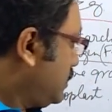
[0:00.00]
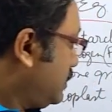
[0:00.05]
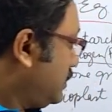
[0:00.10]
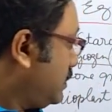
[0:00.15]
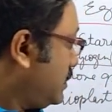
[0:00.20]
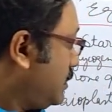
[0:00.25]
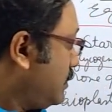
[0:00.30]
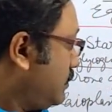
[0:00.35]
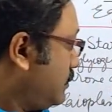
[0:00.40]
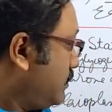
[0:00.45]

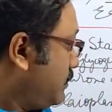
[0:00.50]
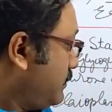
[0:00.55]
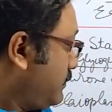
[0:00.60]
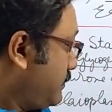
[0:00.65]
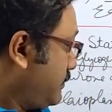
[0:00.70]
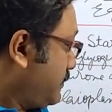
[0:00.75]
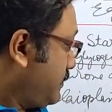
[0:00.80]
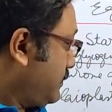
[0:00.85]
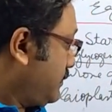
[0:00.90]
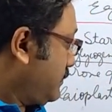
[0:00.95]
Now,
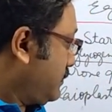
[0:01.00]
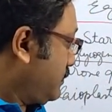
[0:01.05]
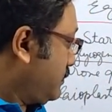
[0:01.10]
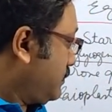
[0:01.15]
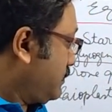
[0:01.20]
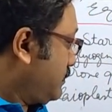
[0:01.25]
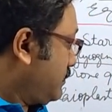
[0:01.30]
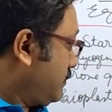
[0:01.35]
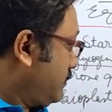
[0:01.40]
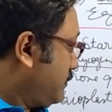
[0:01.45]

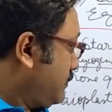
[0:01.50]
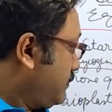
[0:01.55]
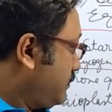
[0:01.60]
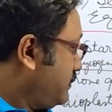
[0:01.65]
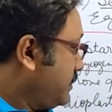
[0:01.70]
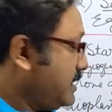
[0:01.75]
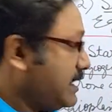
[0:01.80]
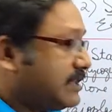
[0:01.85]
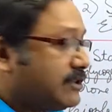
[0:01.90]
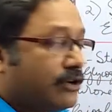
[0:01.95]

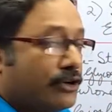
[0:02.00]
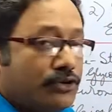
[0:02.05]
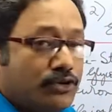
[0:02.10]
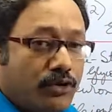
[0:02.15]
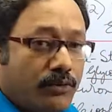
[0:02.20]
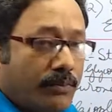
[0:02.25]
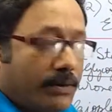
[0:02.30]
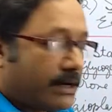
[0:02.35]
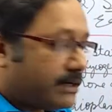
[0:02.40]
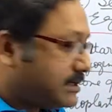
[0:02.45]
it has got
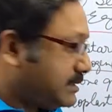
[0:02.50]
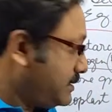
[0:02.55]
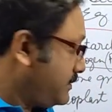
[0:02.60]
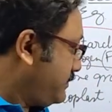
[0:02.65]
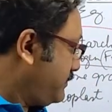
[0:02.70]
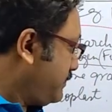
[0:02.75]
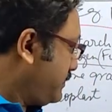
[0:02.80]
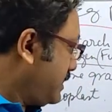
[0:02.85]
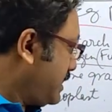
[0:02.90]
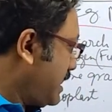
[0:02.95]
two parts:
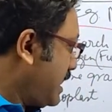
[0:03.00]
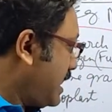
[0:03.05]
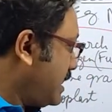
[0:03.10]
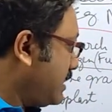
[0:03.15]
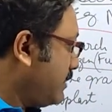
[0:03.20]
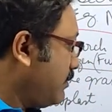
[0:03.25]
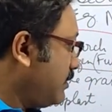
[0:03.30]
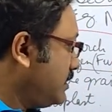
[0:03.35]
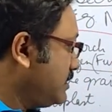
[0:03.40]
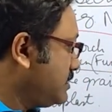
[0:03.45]

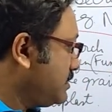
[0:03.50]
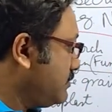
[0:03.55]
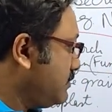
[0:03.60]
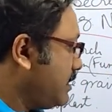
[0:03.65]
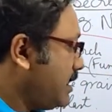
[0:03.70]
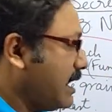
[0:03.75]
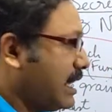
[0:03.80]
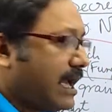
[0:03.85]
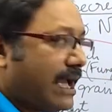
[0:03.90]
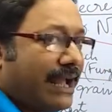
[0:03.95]
anabolism
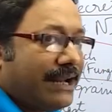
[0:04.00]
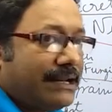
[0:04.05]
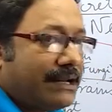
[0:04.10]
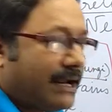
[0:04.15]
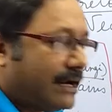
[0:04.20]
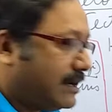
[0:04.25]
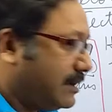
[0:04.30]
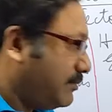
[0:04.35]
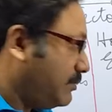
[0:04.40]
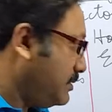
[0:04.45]
and
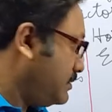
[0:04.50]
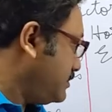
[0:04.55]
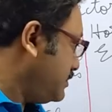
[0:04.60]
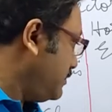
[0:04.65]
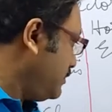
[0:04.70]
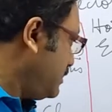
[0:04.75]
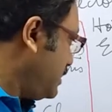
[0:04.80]
catabolism.